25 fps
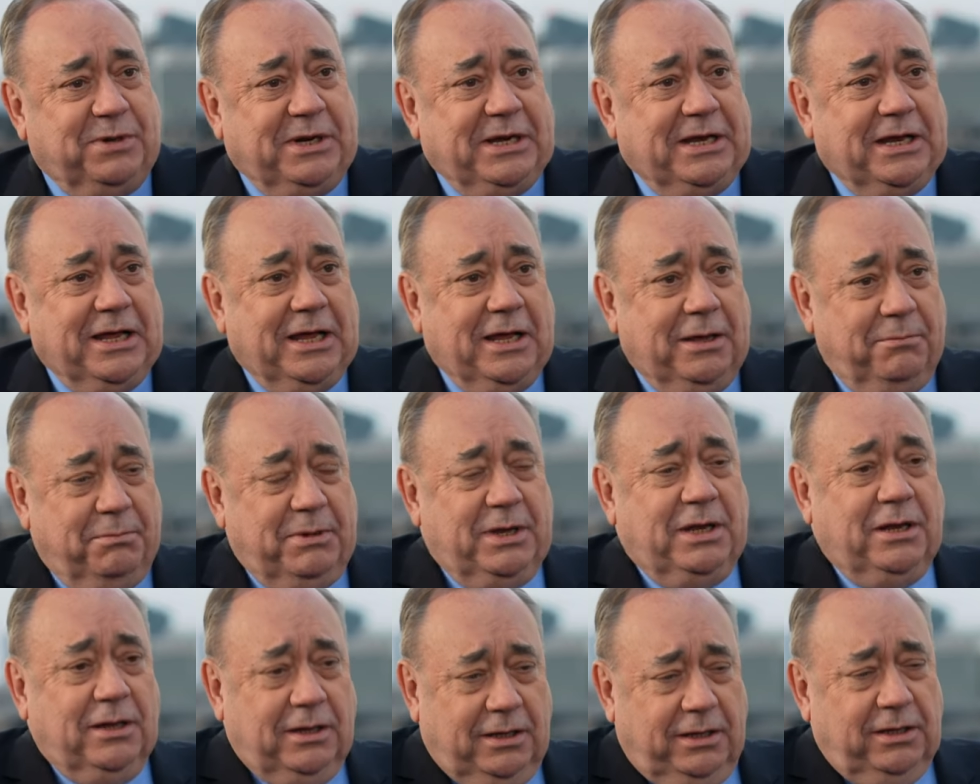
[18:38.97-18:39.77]
Yeah. I
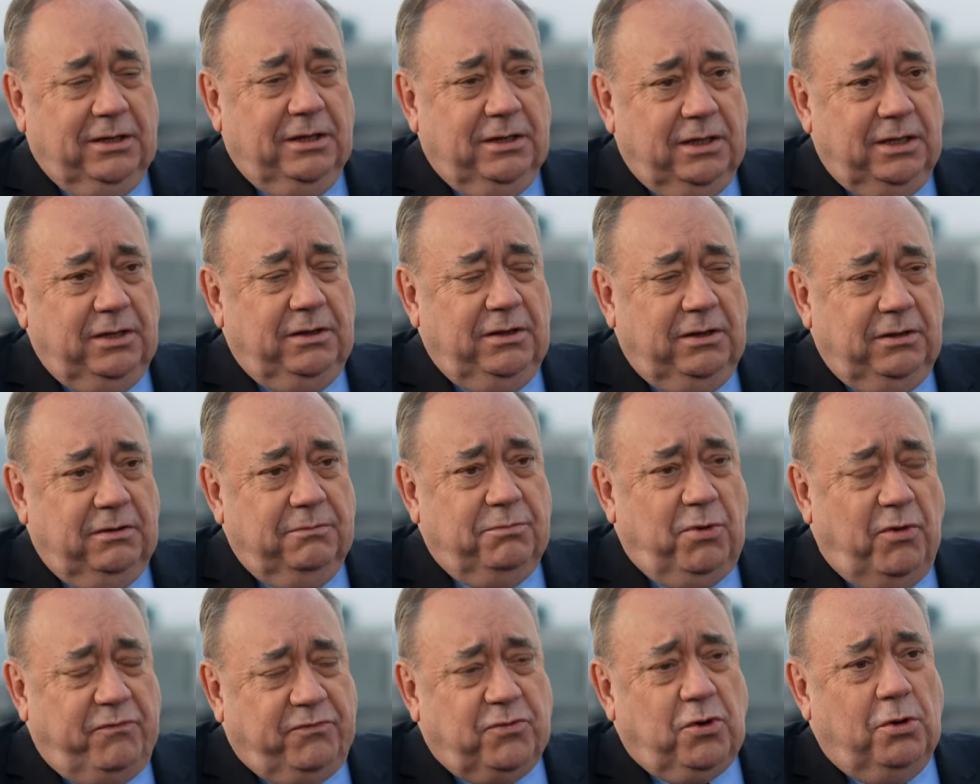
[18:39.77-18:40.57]
mean, you, you
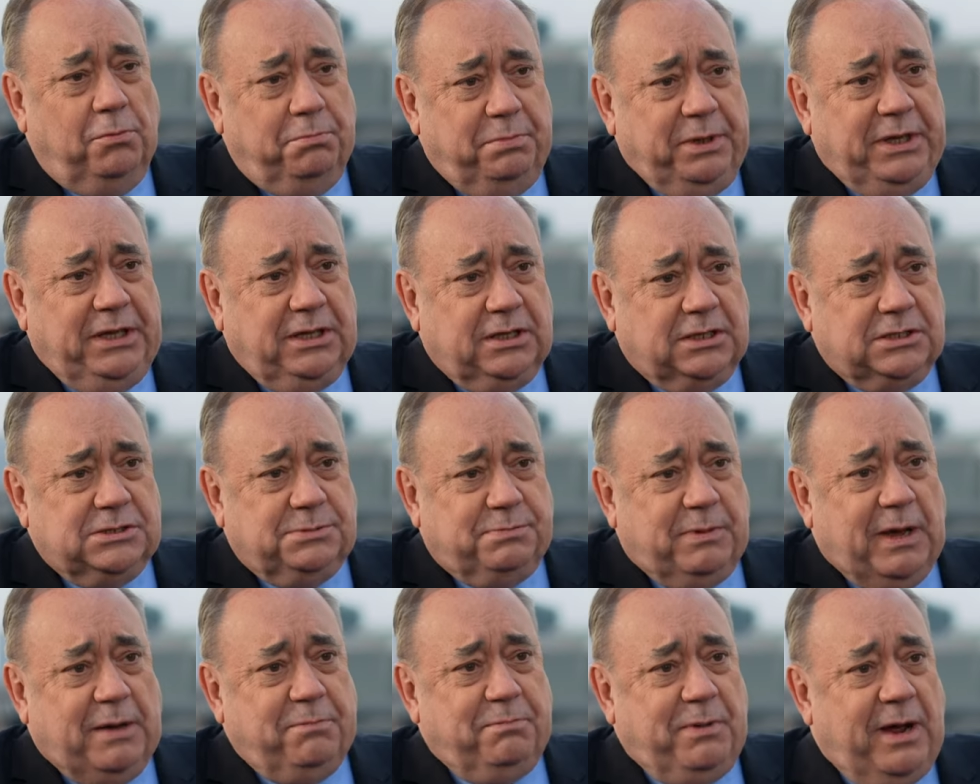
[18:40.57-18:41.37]
both got beards,
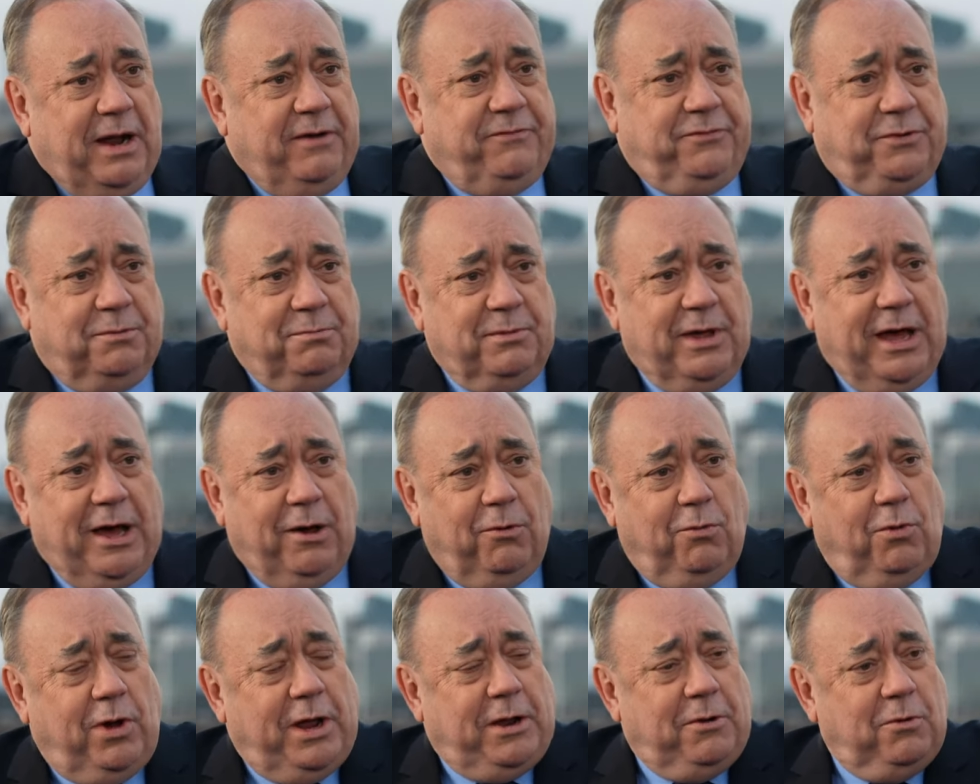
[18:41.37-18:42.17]
but apart from
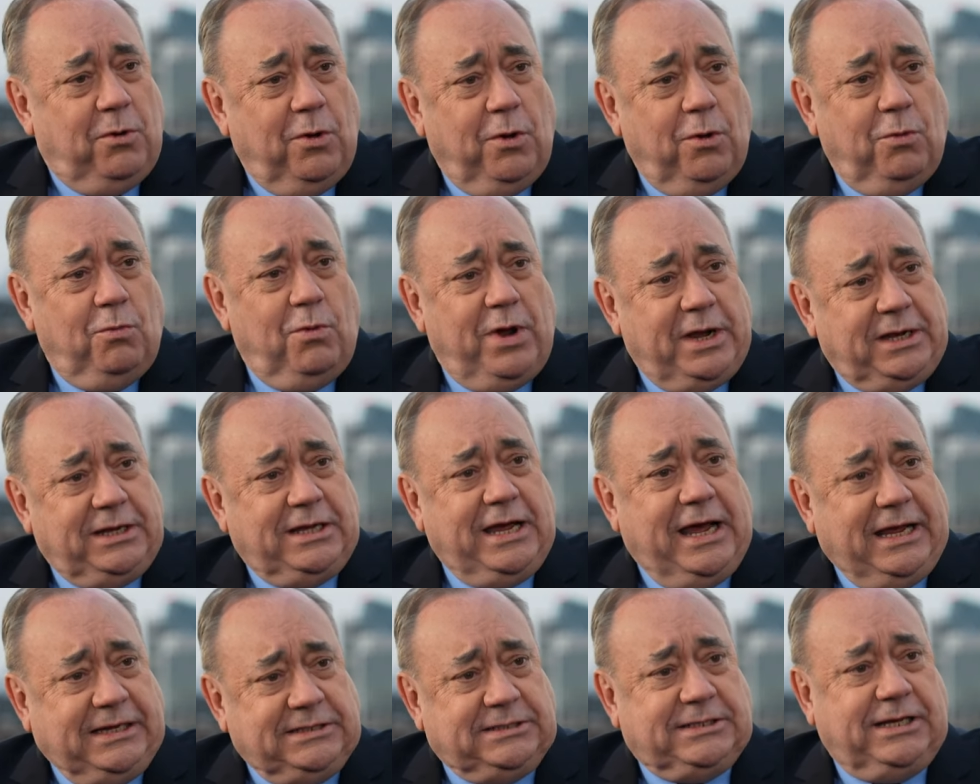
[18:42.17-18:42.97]
that, one, one
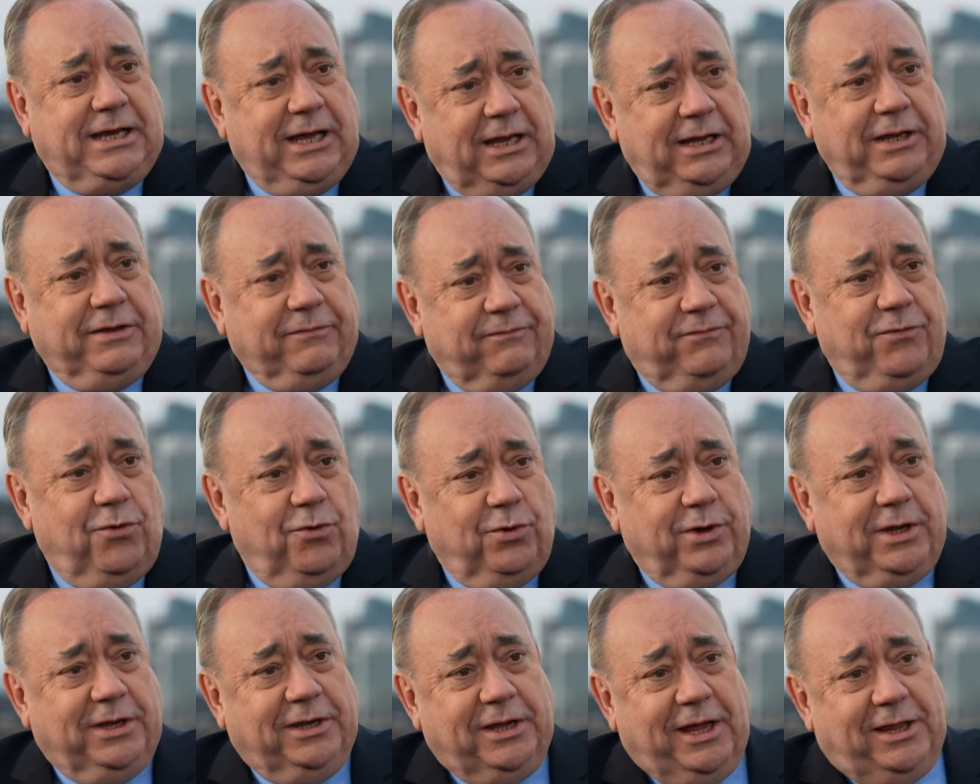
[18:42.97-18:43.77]
guy's killing
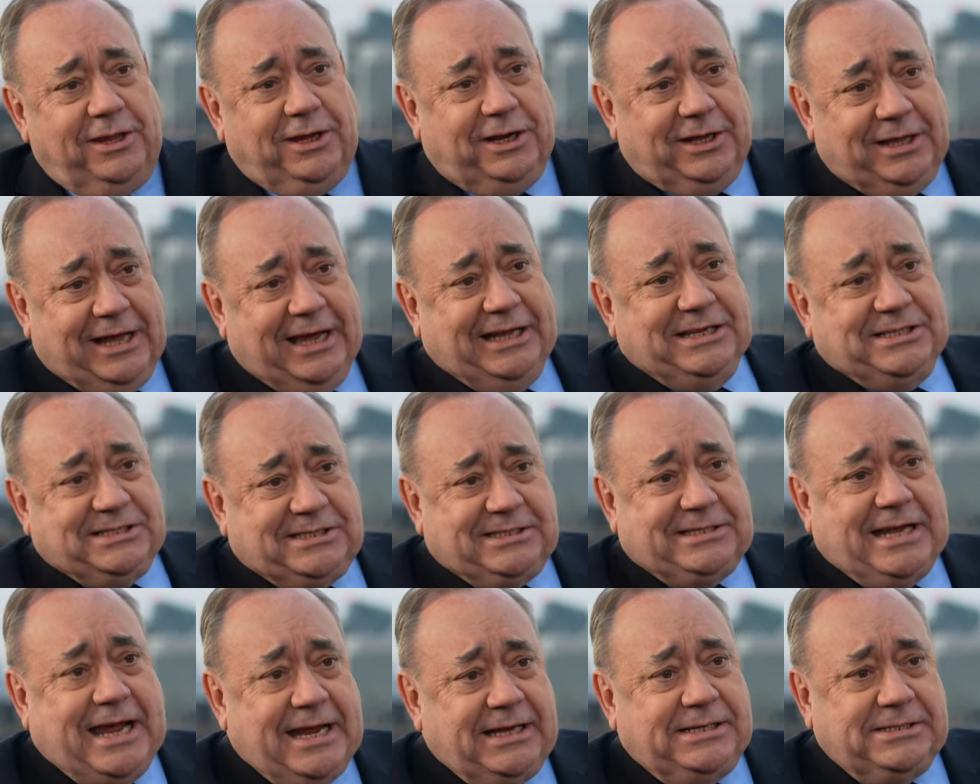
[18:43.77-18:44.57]
folk and the other guy's
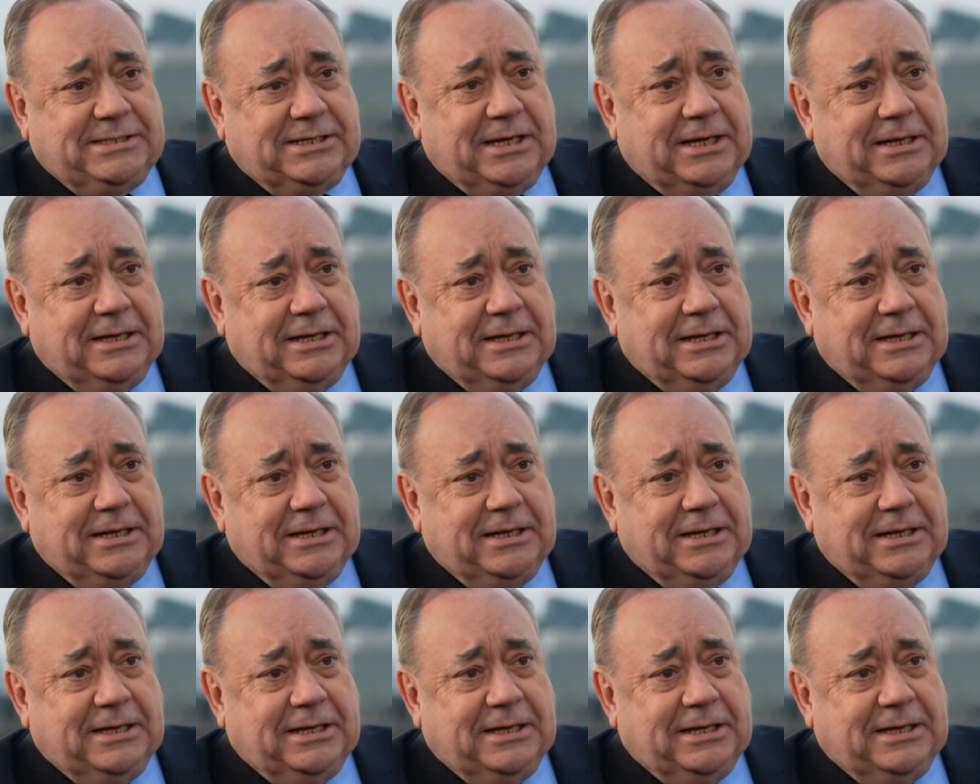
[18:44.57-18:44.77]
Santa.